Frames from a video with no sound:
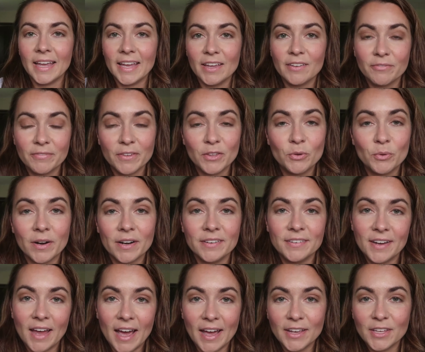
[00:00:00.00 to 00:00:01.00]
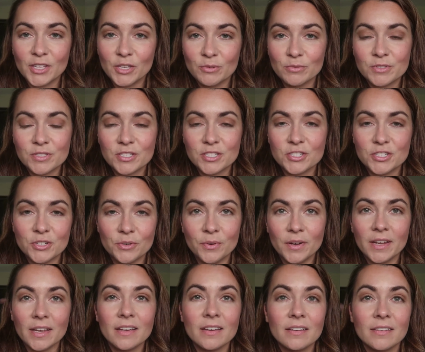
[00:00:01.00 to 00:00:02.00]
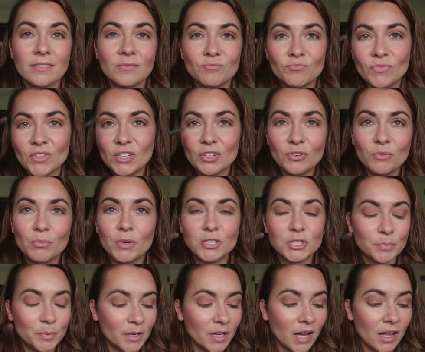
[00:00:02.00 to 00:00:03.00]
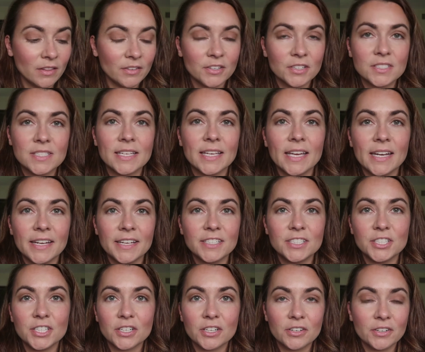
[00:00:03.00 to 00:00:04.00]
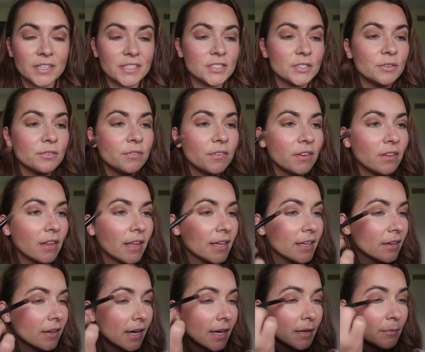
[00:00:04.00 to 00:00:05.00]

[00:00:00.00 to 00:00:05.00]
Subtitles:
If you are not used to doing, you know, multiple colors and getting into your crease, or you feel like you